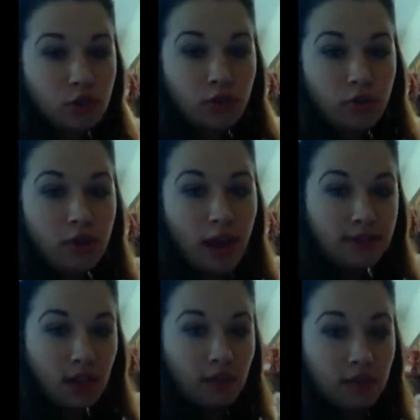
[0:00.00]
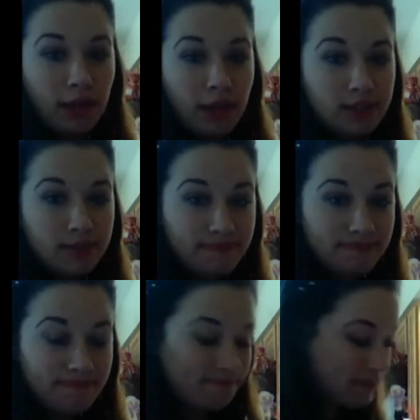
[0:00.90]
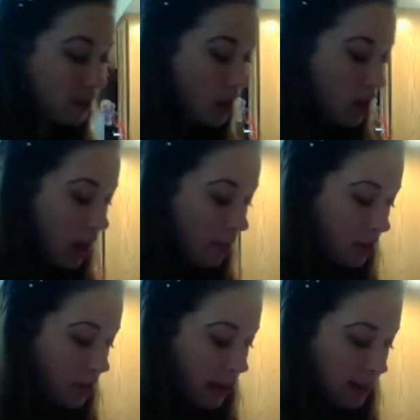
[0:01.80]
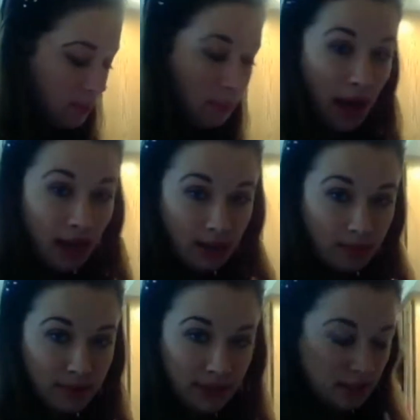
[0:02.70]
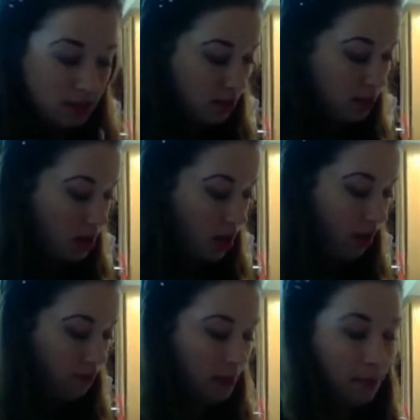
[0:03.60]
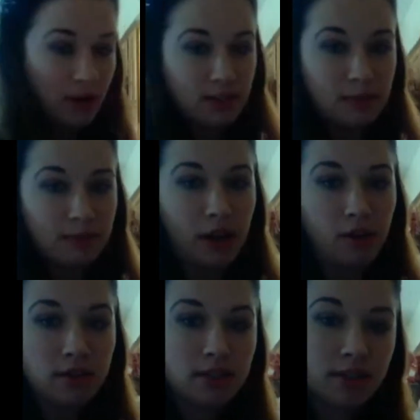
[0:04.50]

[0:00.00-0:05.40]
to throw knives all over the place. I'm going to cut the bottoms off my Brussels sprouts,